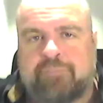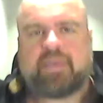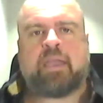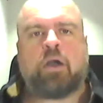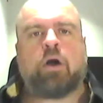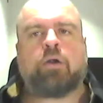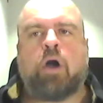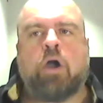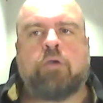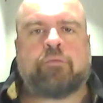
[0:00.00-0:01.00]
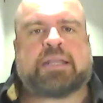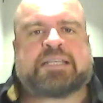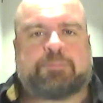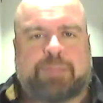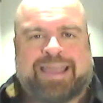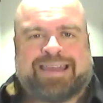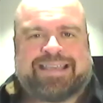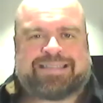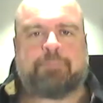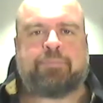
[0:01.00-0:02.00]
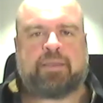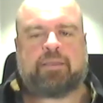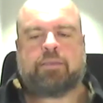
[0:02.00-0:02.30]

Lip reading: they are over explaining something.